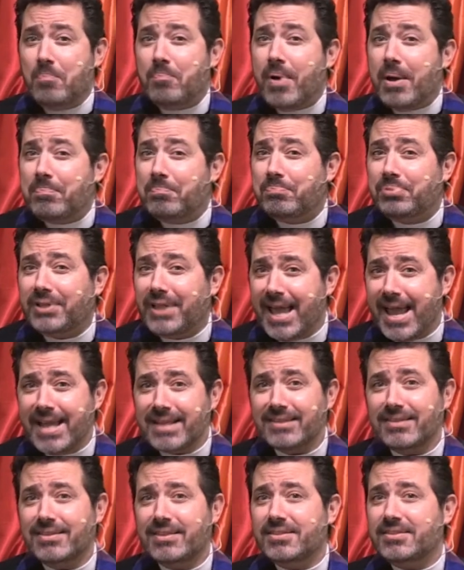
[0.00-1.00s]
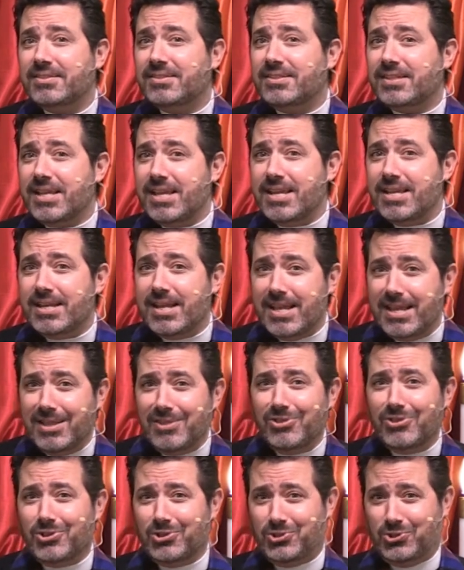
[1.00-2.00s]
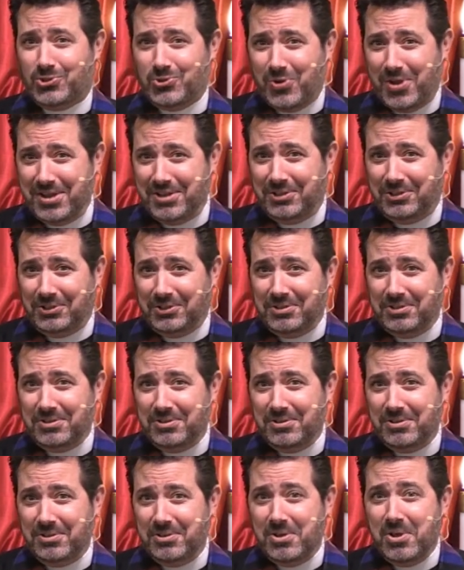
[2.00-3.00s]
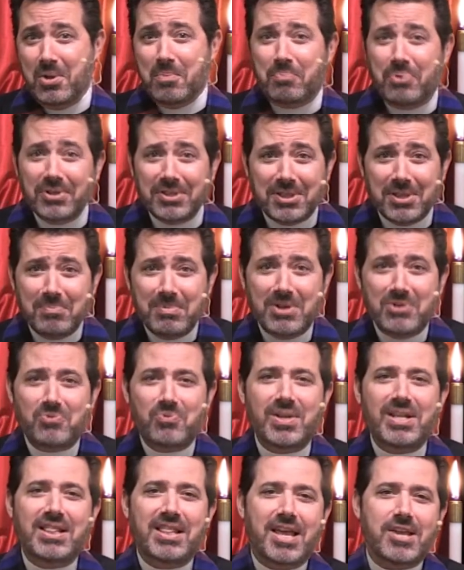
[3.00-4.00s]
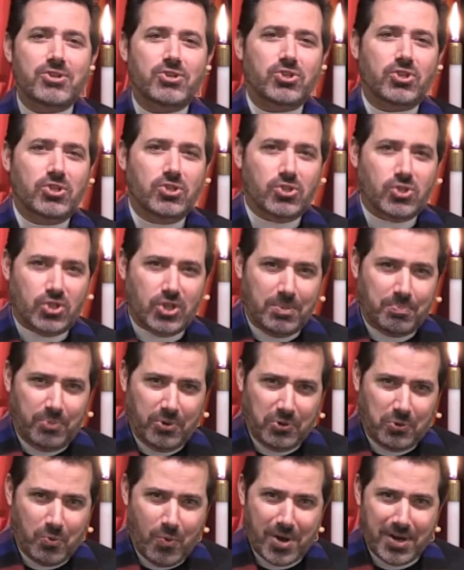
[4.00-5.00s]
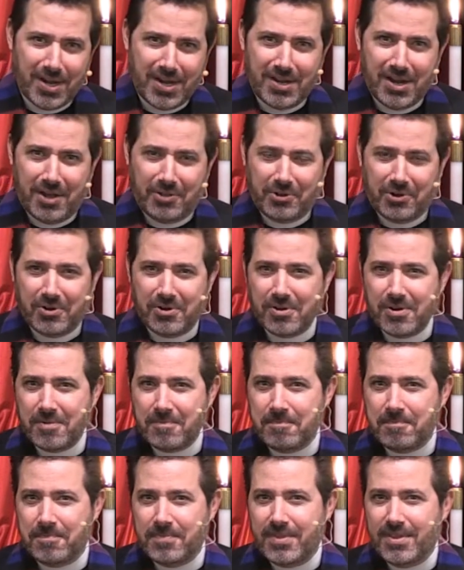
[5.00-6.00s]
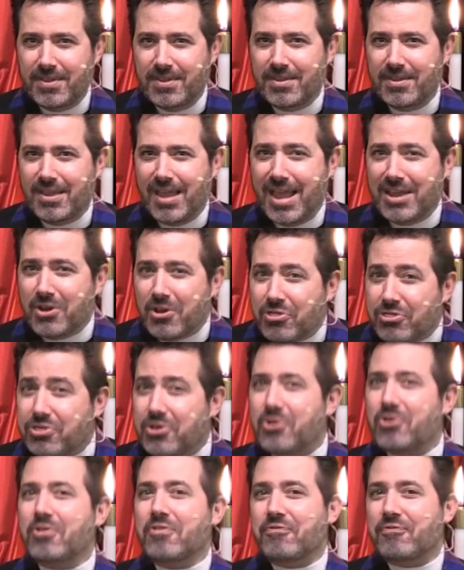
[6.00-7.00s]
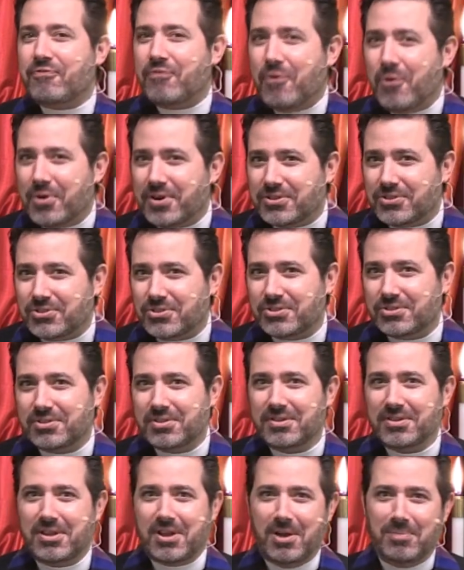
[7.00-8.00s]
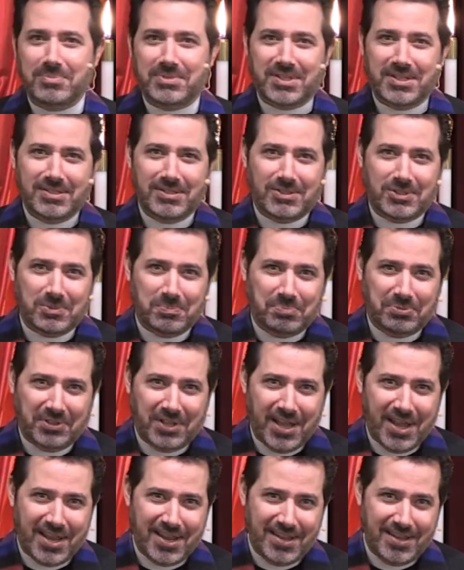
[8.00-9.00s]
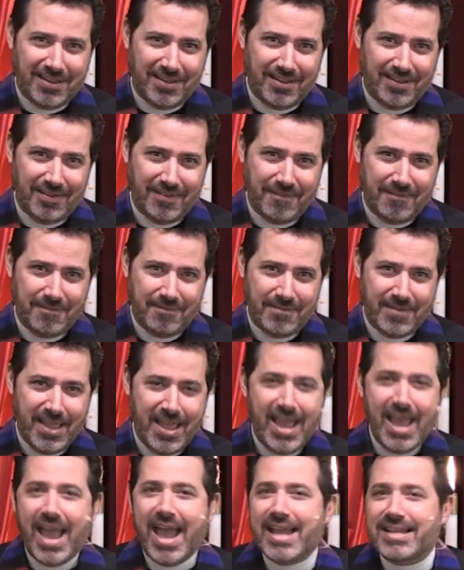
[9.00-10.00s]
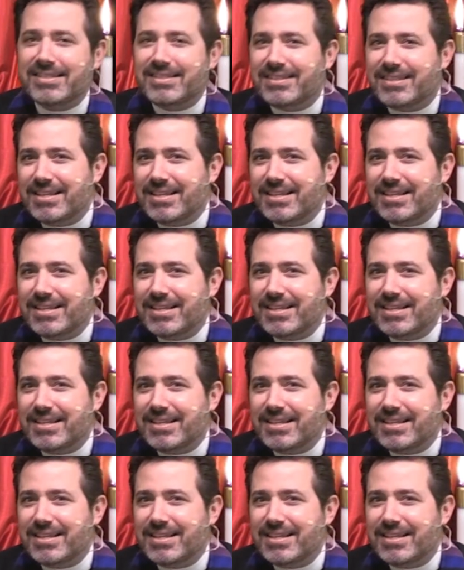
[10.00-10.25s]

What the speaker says: But plant the seed in the soil, put them in relationship with one another, and a third force comes into play. And